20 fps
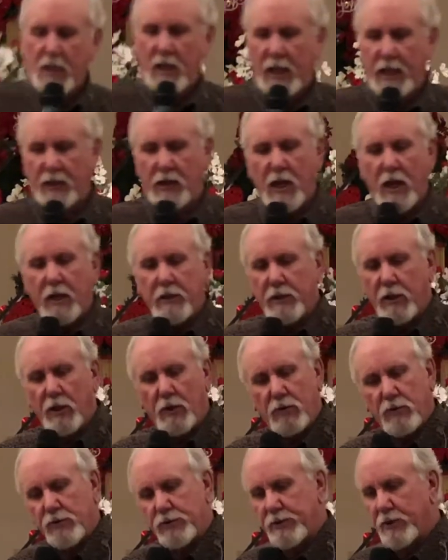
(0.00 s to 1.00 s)
And God
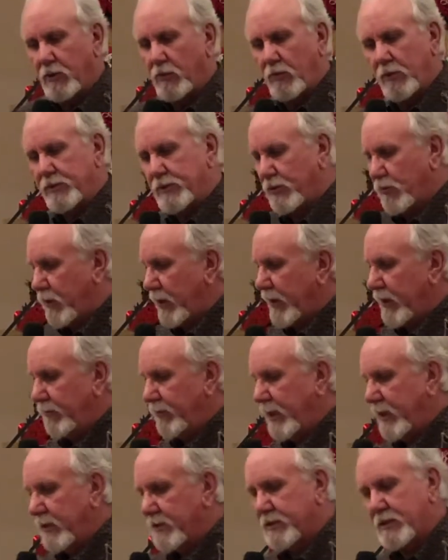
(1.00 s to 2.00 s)
knows the Lord has quickened
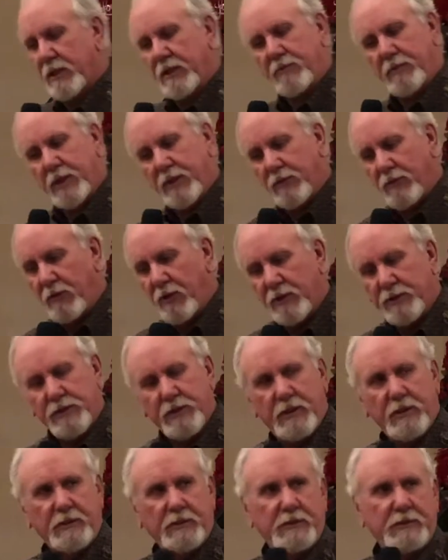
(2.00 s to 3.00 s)
me and said, you better watch
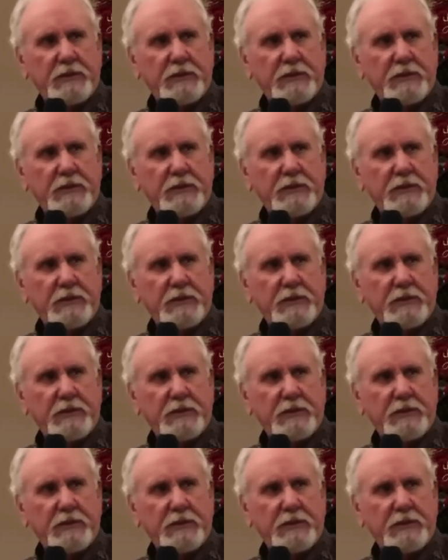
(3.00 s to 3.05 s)
it.